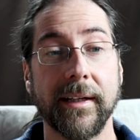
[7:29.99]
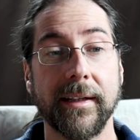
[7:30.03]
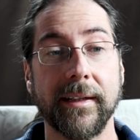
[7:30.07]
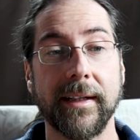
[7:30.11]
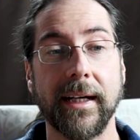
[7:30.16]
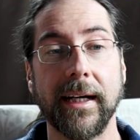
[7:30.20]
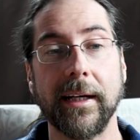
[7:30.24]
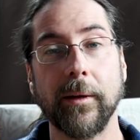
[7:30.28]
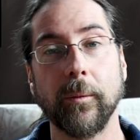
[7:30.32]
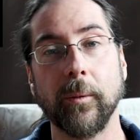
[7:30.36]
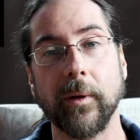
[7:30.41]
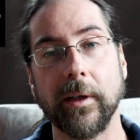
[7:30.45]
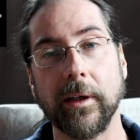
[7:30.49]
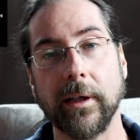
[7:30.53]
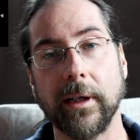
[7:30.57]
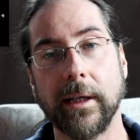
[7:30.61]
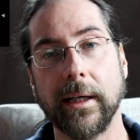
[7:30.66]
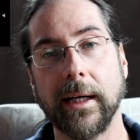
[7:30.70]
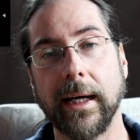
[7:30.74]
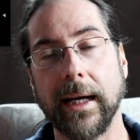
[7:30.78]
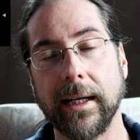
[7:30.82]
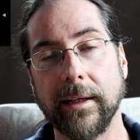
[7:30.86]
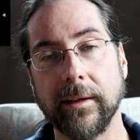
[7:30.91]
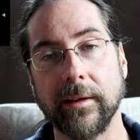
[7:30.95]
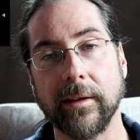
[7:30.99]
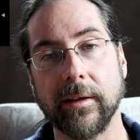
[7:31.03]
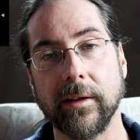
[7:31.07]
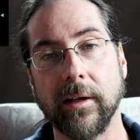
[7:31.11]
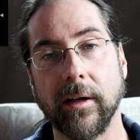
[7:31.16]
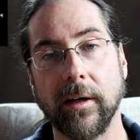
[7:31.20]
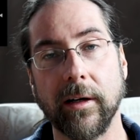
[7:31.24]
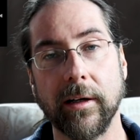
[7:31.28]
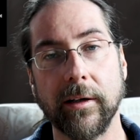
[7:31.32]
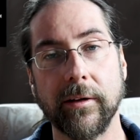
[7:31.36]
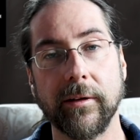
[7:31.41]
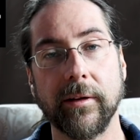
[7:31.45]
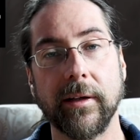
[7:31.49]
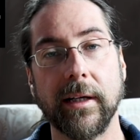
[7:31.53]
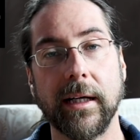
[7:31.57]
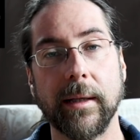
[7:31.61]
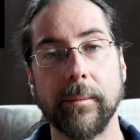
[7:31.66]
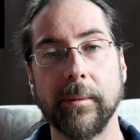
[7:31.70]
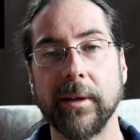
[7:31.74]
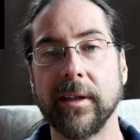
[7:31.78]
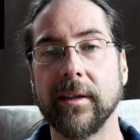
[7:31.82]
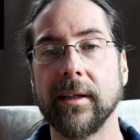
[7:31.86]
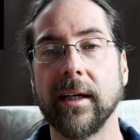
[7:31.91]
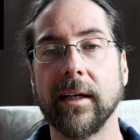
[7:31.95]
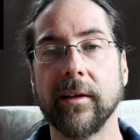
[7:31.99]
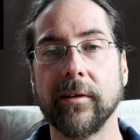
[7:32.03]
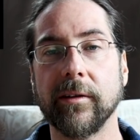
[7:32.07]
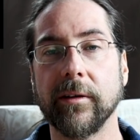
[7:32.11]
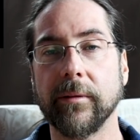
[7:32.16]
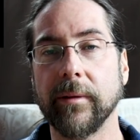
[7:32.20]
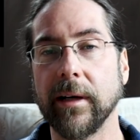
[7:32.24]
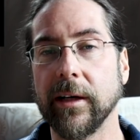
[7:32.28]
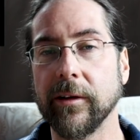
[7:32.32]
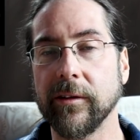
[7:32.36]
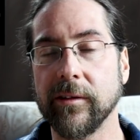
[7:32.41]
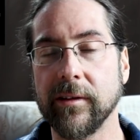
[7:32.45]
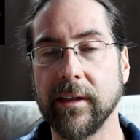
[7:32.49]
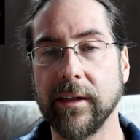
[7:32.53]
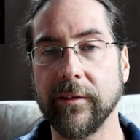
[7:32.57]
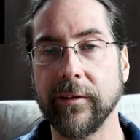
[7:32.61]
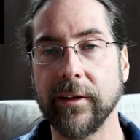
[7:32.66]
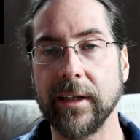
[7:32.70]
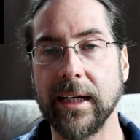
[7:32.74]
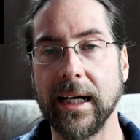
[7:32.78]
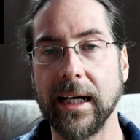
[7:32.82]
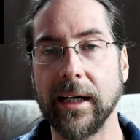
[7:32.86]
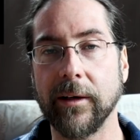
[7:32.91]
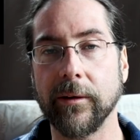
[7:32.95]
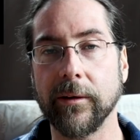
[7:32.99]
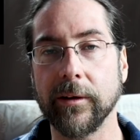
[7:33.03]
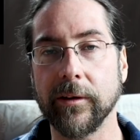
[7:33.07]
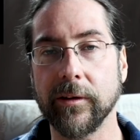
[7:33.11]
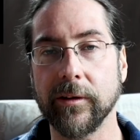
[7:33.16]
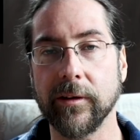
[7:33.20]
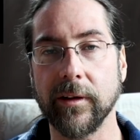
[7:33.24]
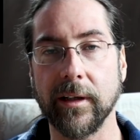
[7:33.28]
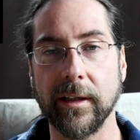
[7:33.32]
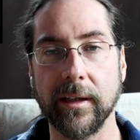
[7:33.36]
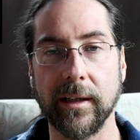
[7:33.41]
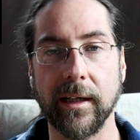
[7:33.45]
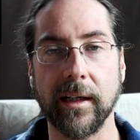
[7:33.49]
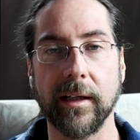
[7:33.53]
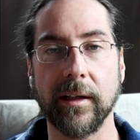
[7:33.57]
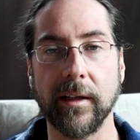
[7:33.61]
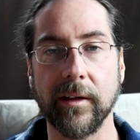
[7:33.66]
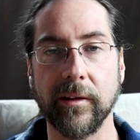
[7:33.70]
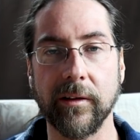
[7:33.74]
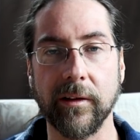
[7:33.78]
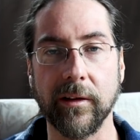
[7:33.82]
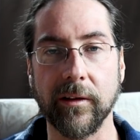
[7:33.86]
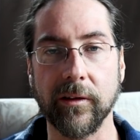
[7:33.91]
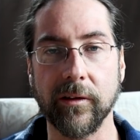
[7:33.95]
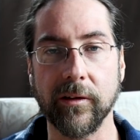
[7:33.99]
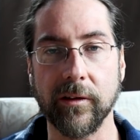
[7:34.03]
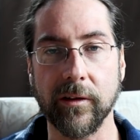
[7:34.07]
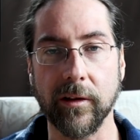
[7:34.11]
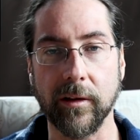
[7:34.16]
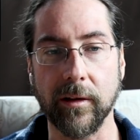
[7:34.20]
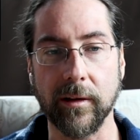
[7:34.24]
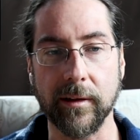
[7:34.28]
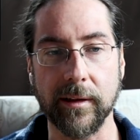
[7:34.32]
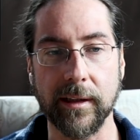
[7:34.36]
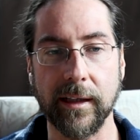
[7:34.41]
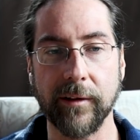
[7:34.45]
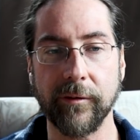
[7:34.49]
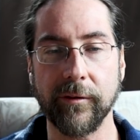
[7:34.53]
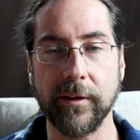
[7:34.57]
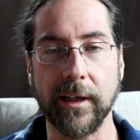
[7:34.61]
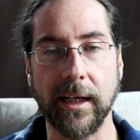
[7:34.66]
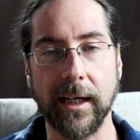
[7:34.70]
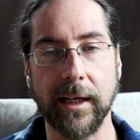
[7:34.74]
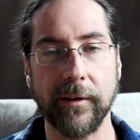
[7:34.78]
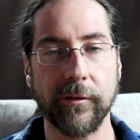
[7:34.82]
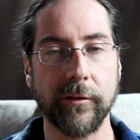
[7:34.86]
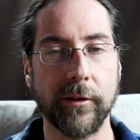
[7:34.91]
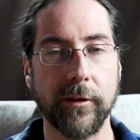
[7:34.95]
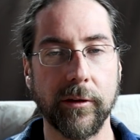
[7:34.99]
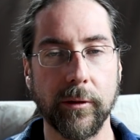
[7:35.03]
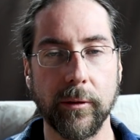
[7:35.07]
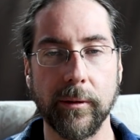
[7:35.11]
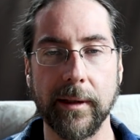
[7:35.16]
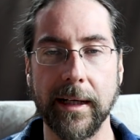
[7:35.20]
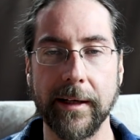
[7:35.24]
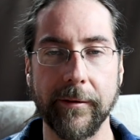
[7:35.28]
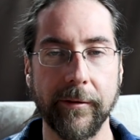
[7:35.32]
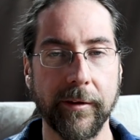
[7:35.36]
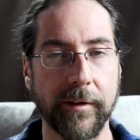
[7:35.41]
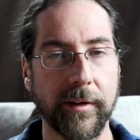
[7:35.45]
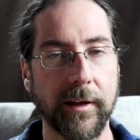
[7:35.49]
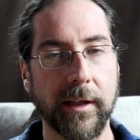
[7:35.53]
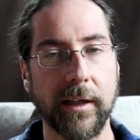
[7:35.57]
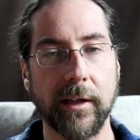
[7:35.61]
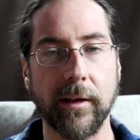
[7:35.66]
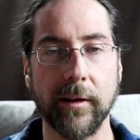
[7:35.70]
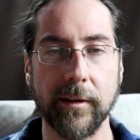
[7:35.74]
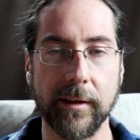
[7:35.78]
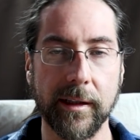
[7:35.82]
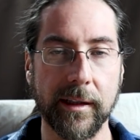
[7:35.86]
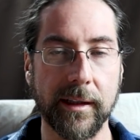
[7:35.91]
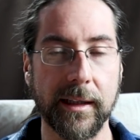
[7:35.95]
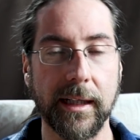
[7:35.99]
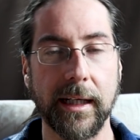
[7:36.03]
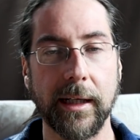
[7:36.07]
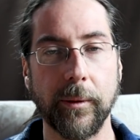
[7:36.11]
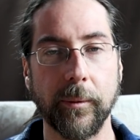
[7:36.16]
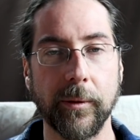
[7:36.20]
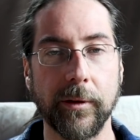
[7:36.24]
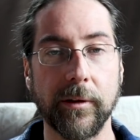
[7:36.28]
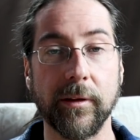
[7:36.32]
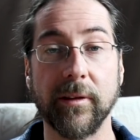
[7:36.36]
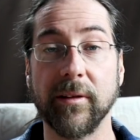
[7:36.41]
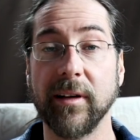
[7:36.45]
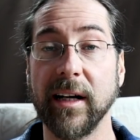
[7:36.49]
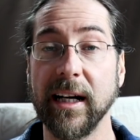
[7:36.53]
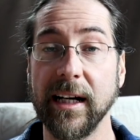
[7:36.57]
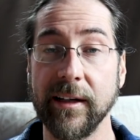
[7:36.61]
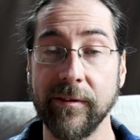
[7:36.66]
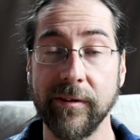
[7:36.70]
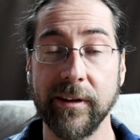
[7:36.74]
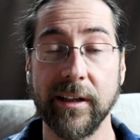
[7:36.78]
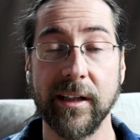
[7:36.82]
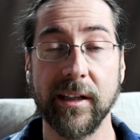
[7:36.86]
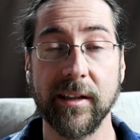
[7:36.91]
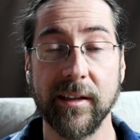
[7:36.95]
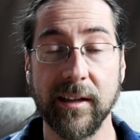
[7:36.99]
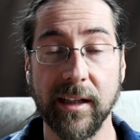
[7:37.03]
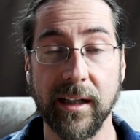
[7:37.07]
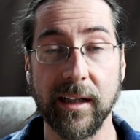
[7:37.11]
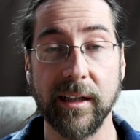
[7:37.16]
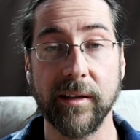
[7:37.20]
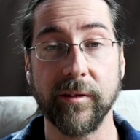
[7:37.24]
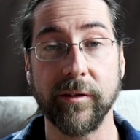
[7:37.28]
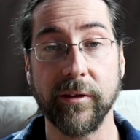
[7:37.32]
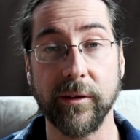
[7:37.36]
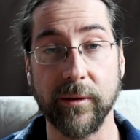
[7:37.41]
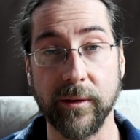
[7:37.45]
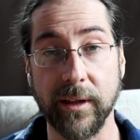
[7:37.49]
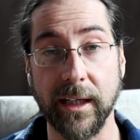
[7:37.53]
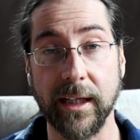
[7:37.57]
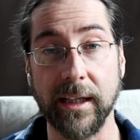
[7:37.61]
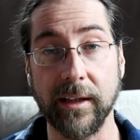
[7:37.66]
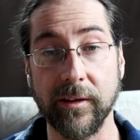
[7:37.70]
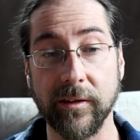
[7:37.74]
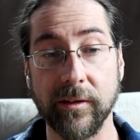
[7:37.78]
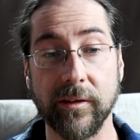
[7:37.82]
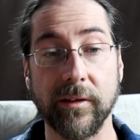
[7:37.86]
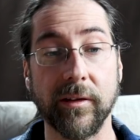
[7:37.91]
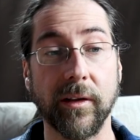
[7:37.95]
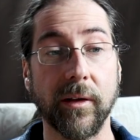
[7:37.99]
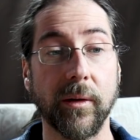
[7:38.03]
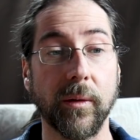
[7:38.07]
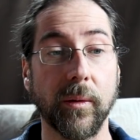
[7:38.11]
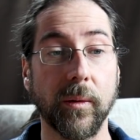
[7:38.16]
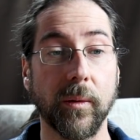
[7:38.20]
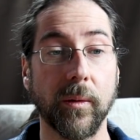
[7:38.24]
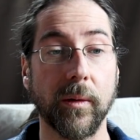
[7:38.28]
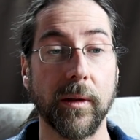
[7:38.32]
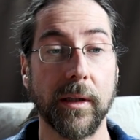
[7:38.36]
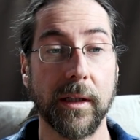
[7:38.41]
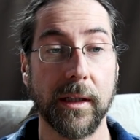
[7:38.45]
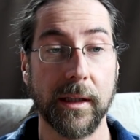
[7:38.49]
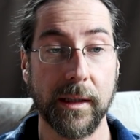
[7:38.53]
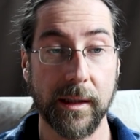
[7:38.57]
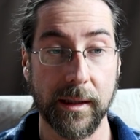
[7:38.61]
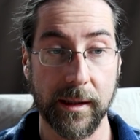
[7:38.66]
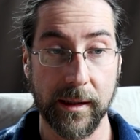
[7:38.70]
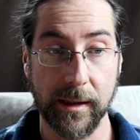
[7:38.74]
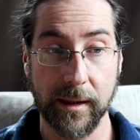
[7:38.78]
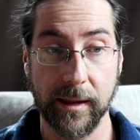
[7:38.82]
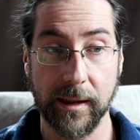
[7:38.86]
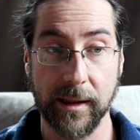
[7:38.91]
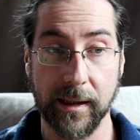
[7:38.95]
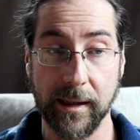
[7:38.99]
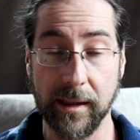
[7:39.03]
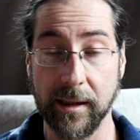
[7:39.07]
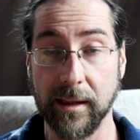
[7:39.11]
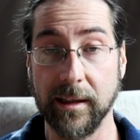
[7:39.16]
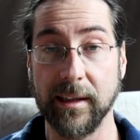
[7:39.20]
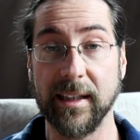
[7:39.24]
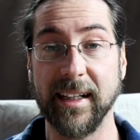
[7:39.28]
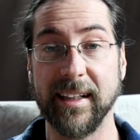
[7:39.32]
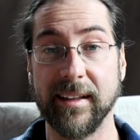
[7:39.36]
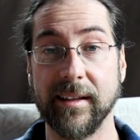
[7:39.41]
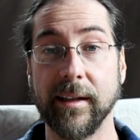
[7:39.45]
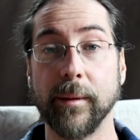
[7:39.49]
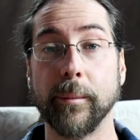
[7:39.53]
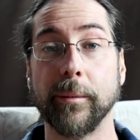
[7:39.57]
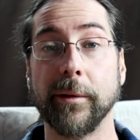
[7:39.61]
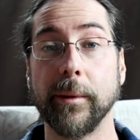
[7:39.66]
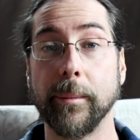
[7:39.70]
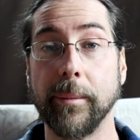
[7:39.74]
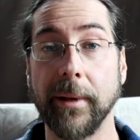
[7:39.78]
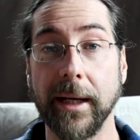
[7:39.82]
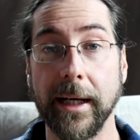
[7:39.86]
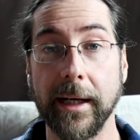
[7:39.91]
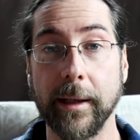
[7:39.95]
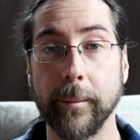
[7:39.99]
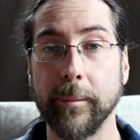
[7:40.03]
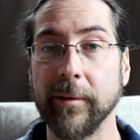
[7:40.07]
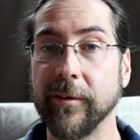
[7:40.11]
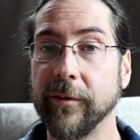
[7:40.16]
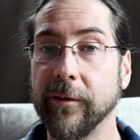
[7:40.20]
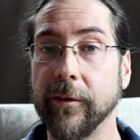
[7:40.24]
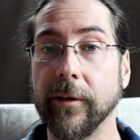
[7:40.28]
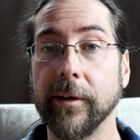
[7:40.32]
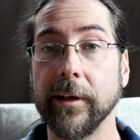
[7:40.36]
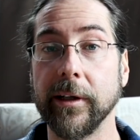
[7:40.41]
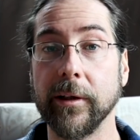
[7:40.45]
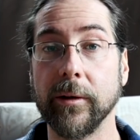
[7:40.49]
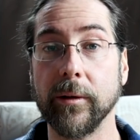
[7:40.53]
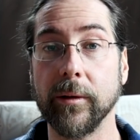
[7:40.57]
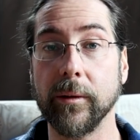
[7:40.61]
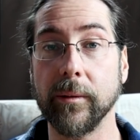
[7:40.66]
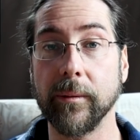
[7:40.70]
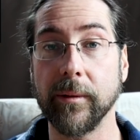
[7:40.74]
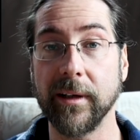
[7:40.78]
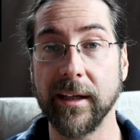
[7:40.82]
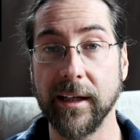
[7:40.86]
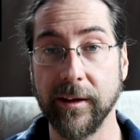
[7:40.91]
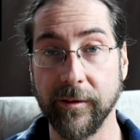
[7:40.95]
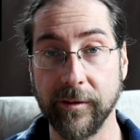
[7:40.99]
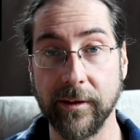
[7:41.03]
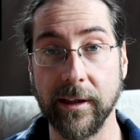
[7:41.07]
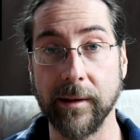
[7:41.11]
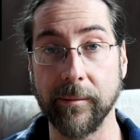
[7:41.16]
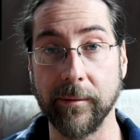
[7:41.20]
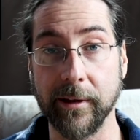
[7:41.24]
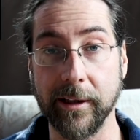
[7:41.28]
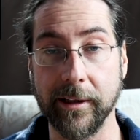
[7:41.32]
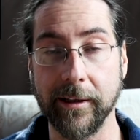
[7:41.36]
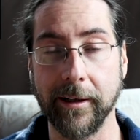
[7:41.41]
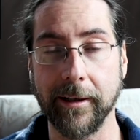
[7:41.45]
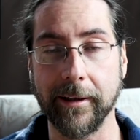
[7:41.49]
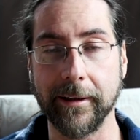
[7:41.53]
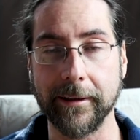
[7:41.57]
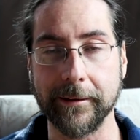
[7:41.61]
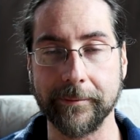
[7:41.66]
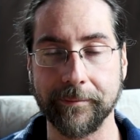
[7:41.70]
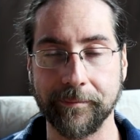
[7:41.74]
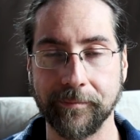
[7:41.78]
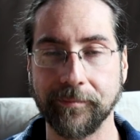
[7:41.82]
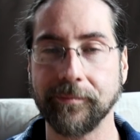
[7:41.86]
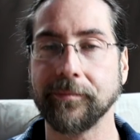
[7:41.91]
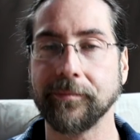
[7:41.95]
Then when you get the car to them, it takes around 7 hours, and then it's installed. If they have to do everything on the day when you arrive, it can take a few days. So let them prepare before you give them the car.